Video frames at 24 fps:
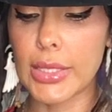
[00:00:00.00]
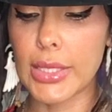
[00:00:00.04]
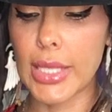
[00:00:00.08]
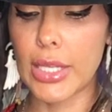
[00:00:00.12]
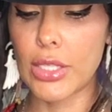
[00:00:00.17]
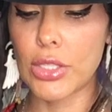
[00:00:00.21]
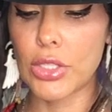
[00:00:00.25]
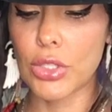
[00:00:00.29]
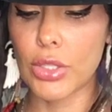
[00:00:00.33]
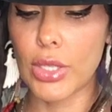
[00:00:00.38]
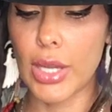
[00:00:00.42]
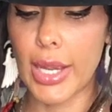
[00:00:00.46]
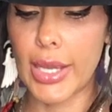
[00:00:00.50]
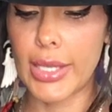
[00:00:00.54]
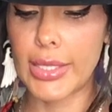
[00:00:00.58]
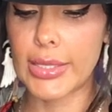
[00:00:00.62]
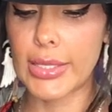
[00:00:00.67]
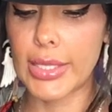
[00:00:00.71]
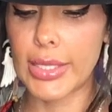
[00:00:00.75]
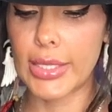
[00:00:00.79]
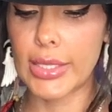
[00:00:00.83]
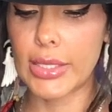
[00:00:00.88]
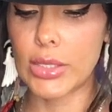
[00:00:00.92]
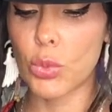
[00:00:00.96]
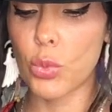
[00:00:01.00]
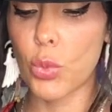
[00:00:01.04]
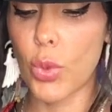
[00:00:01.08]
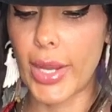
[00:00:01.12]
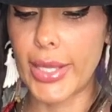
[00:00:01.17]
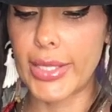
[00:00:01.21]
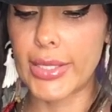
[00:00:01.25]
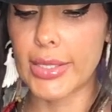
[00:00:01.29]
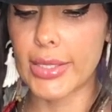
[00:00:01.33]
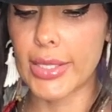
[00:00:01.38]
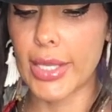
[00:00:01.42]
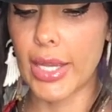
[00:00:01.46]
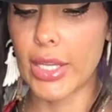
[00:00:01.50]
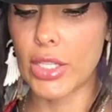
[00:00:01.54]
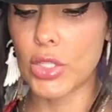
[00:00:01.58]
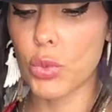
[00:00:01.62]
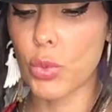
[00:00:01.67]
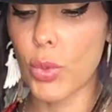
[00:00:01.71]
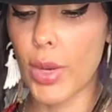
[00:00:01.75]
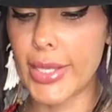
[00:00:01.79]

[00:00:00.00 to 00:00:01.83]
sage, you guys, is white sage.